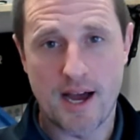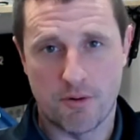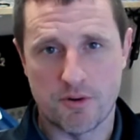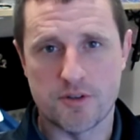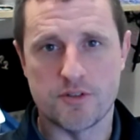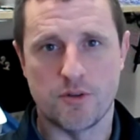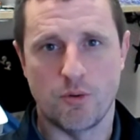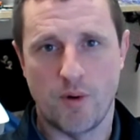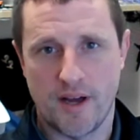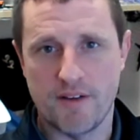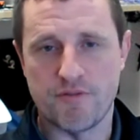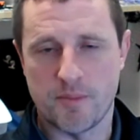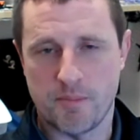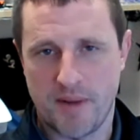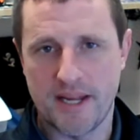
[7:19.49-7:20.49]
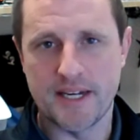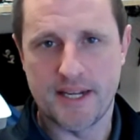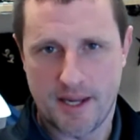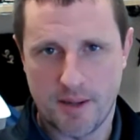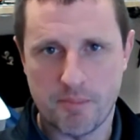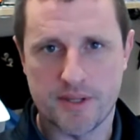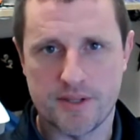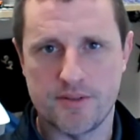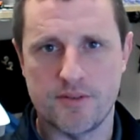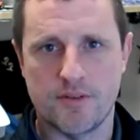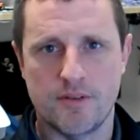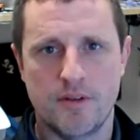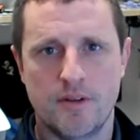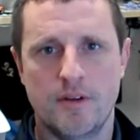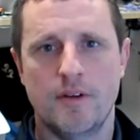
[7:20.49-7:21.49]
hours away from main
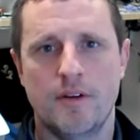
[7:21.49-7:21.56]
campus.